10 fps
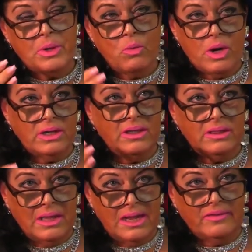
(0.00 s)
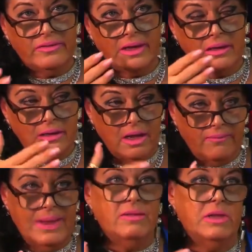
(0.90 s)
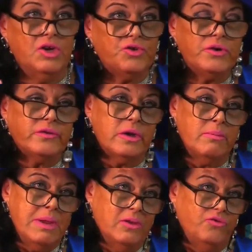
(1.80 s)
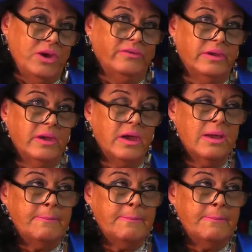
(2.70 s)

One of the things that the foundation is going to be addressing,